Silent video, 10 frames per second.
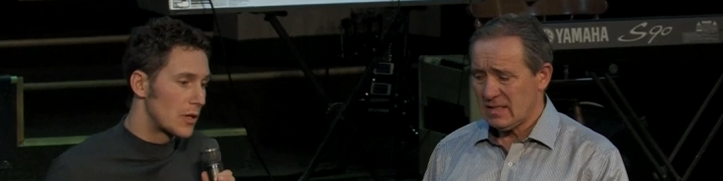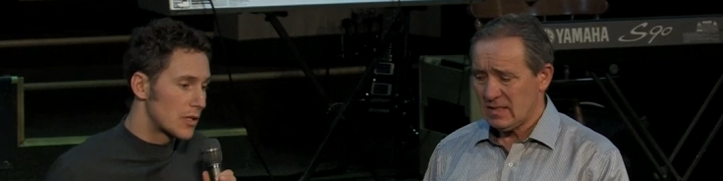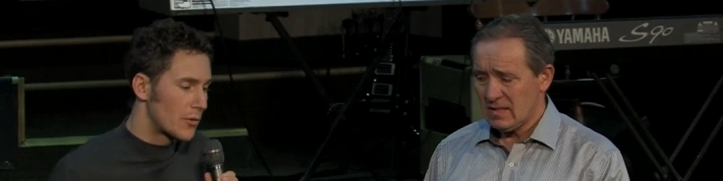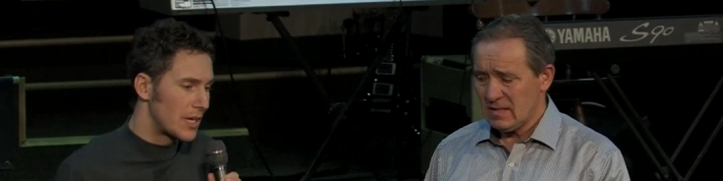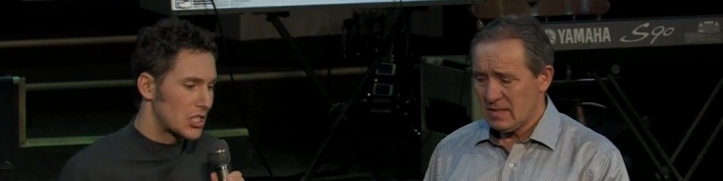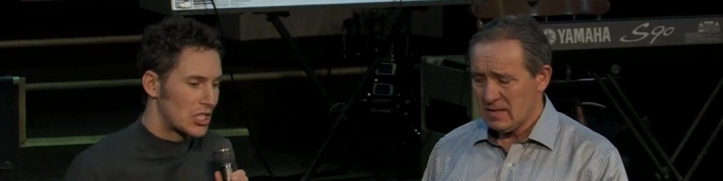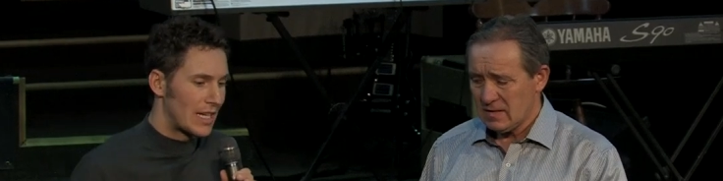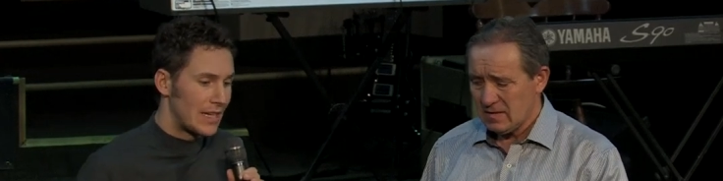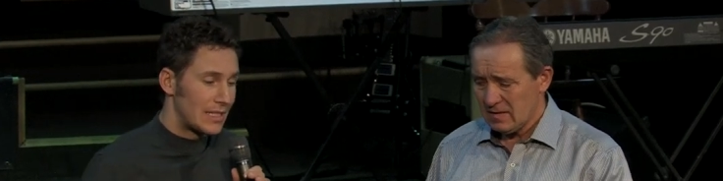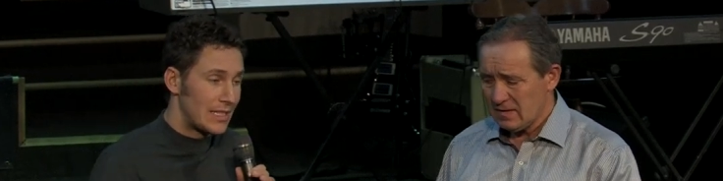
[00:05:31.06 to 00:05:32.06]
Speaker 1: direction.
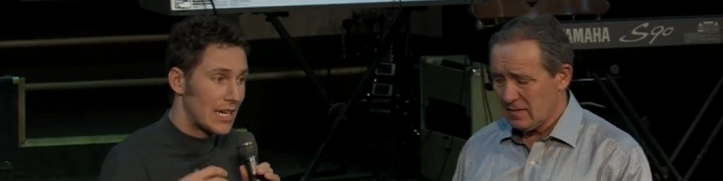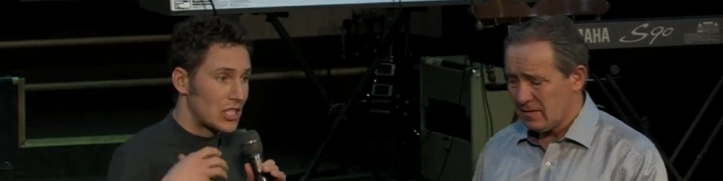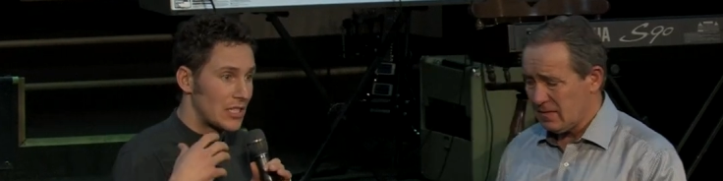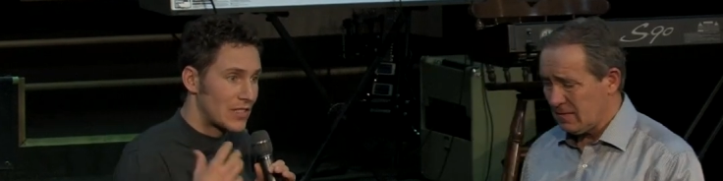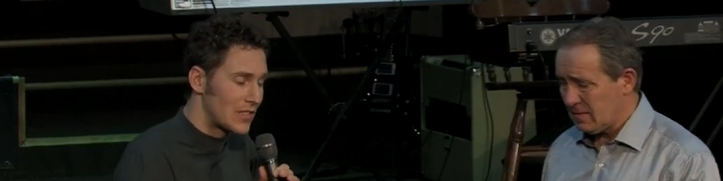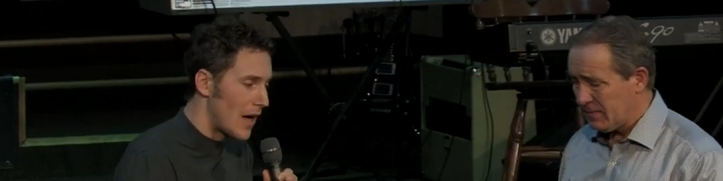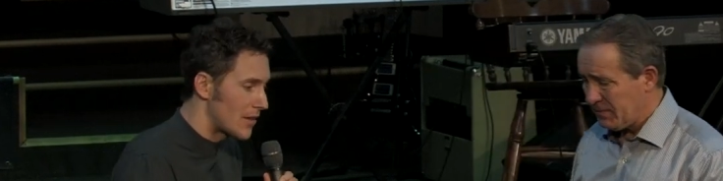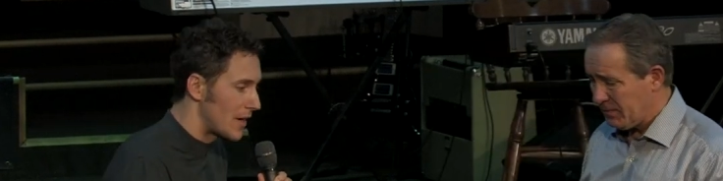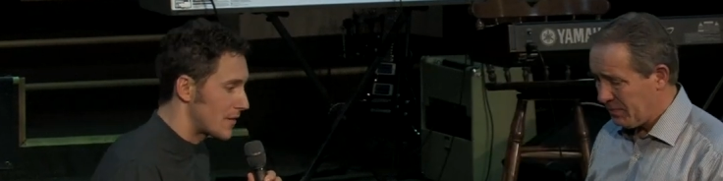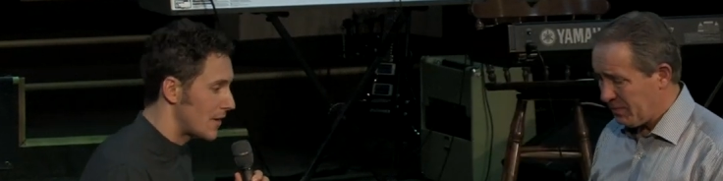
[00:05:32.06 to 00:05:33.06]
And he actually saw
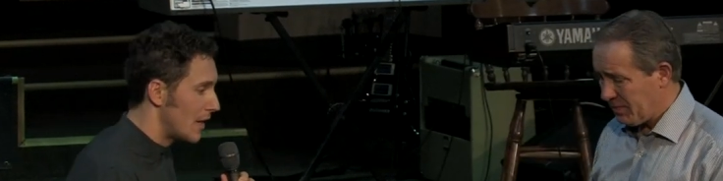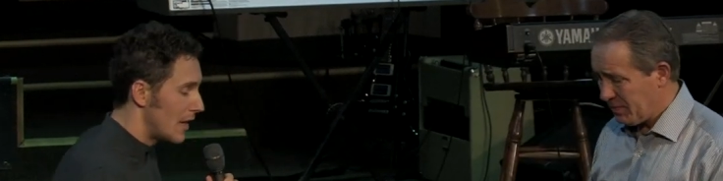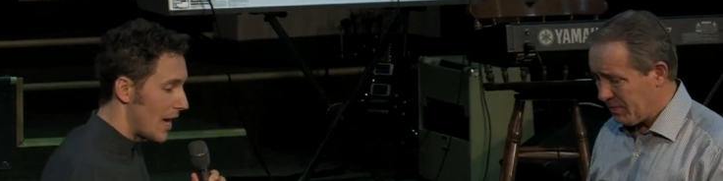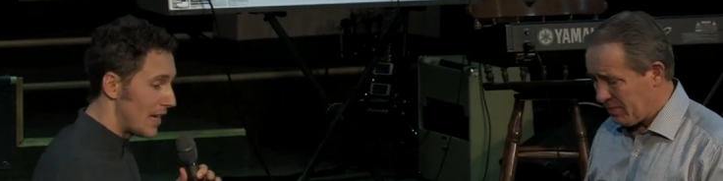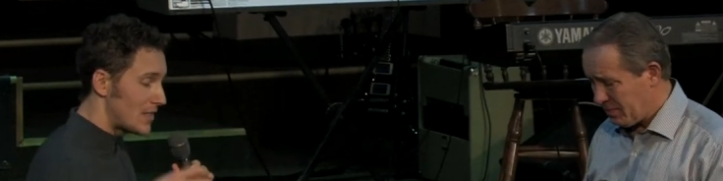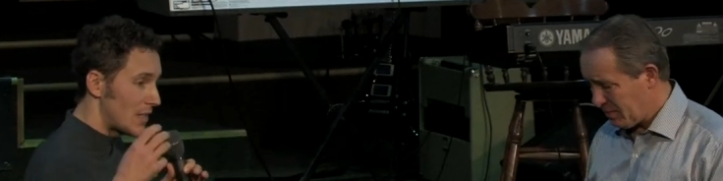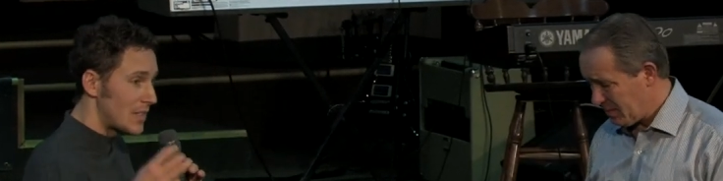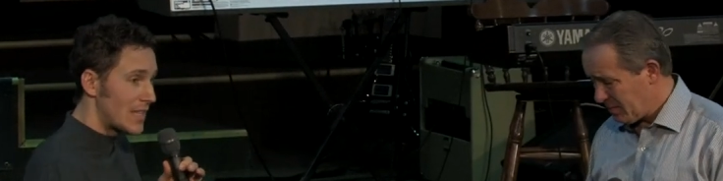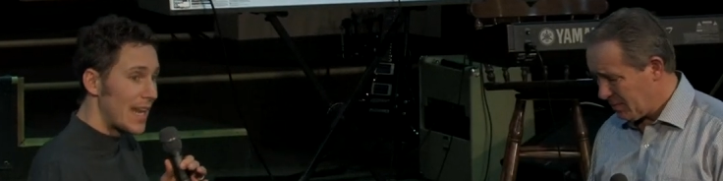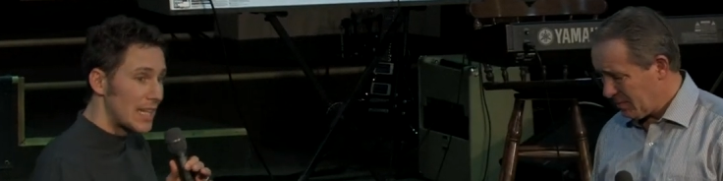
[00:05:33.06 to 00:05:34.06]
that a
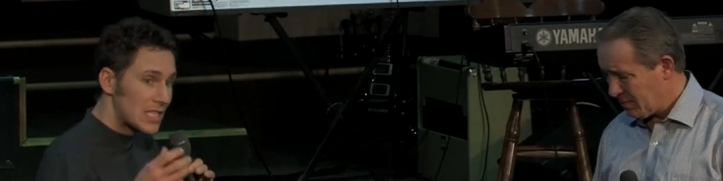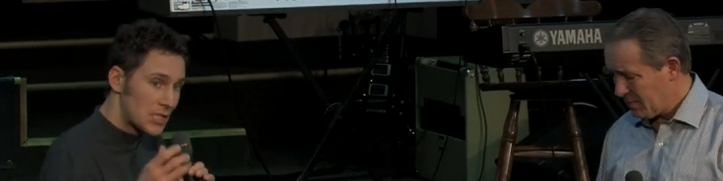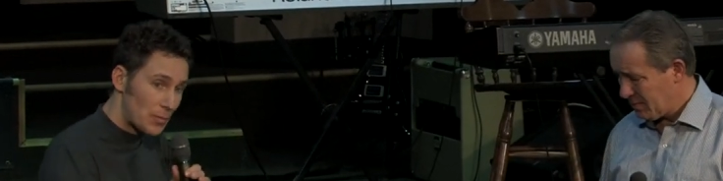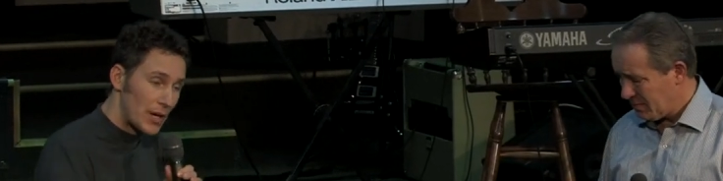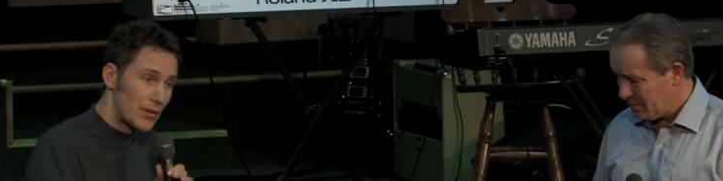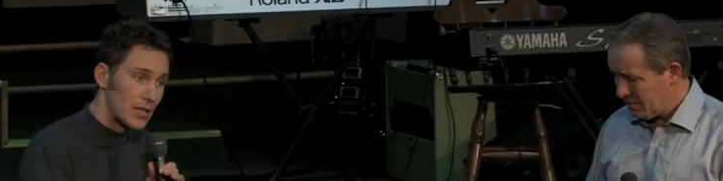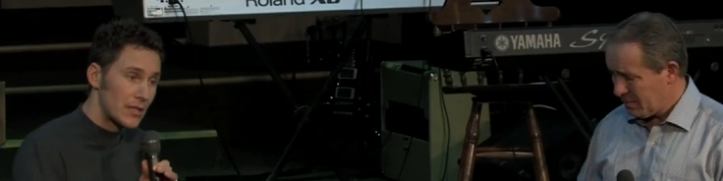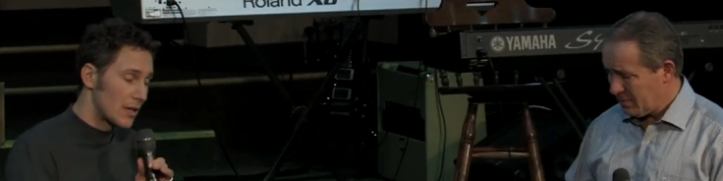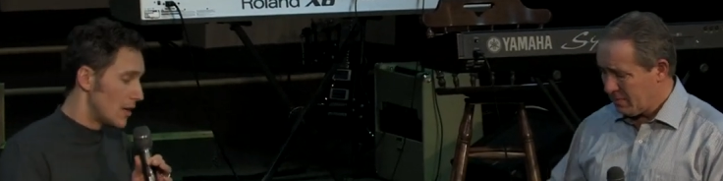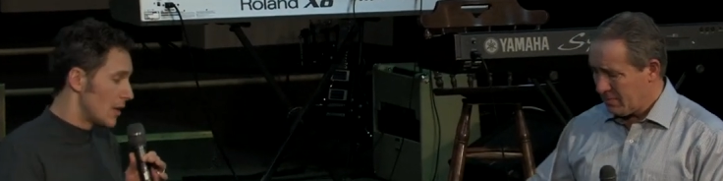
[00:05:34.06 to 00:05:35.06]
satanic
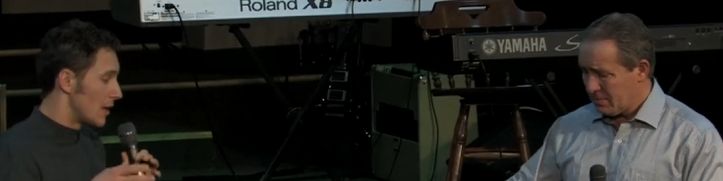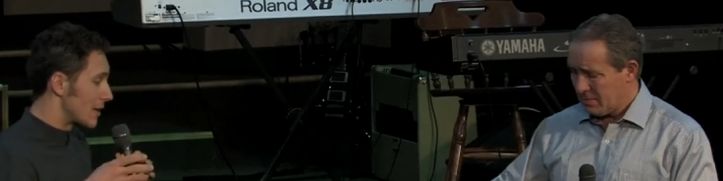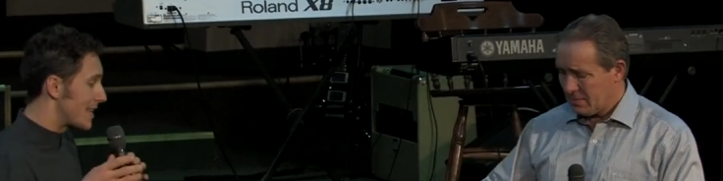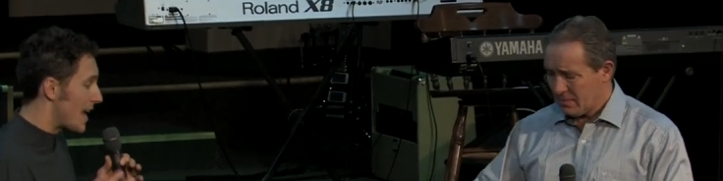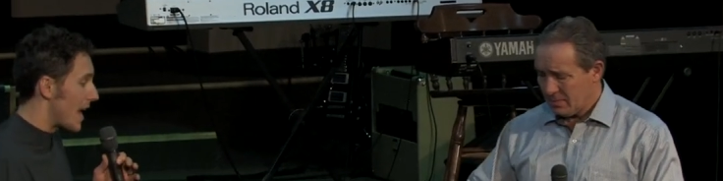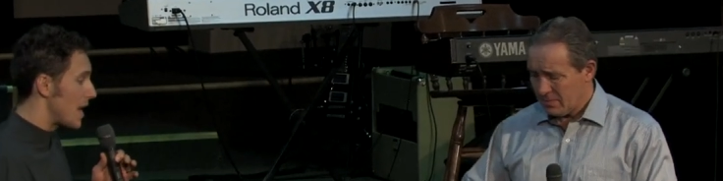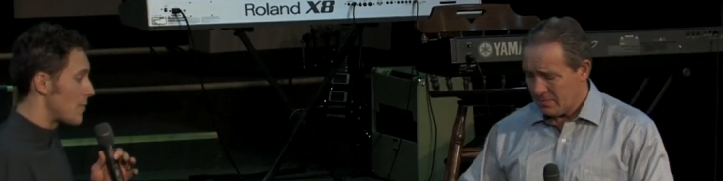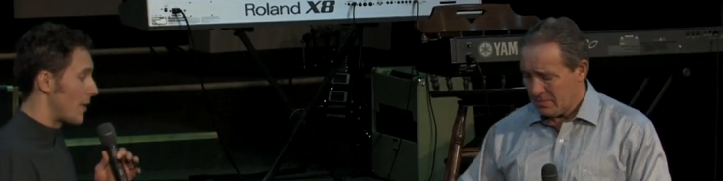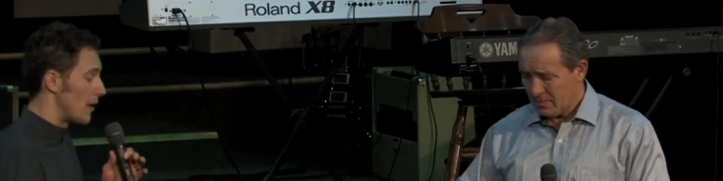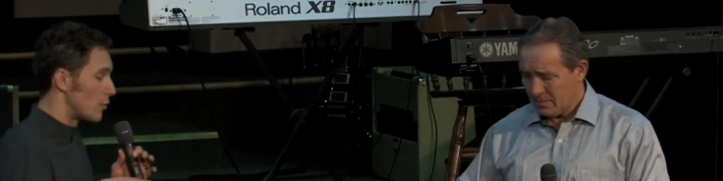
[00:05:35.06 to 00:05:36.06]
spirit
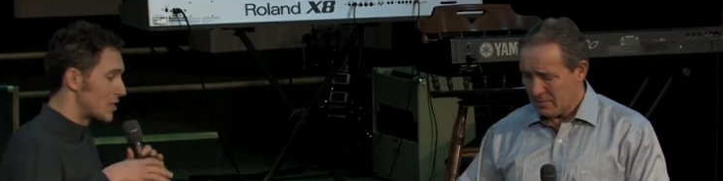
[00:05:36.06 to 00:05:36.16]
came and was